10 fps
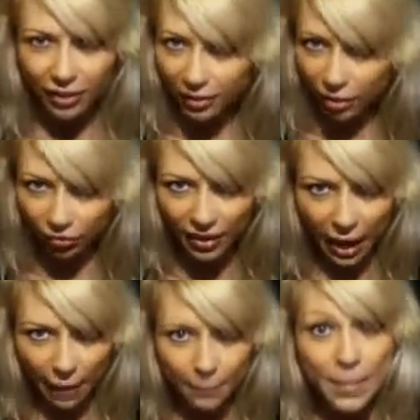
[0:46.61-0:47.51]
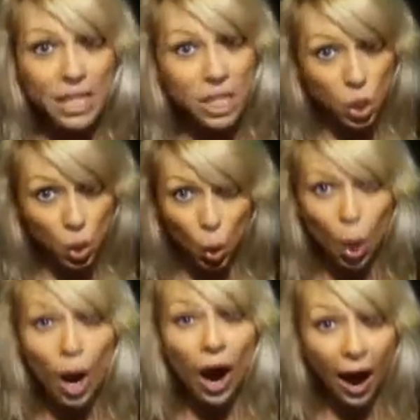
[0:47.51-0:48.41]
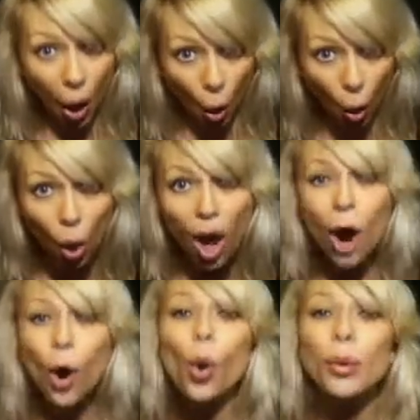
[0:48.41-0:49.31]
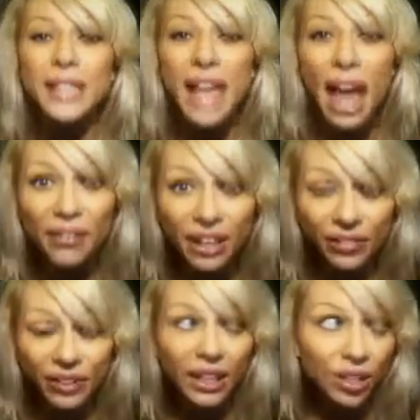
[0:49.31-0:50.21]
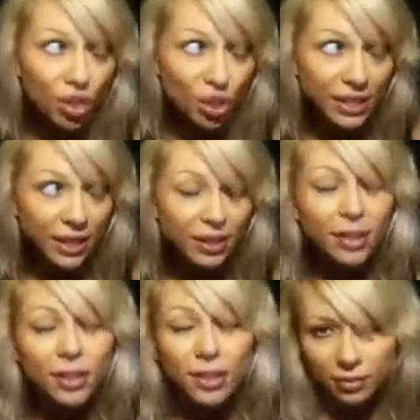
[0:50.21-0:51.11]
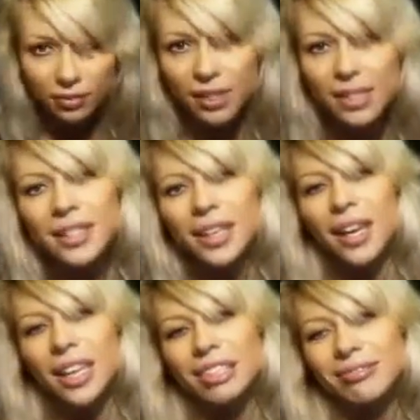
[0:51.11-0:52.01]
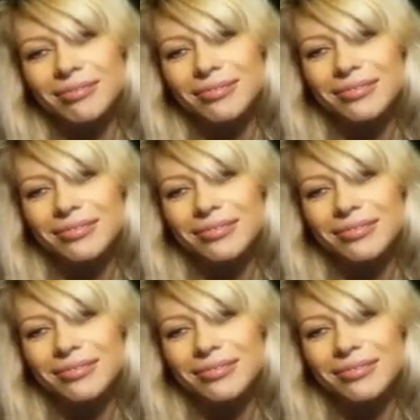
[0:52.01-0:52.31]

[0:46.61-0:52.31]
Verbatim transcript: neither of them knew how or was ever even interested in skiing.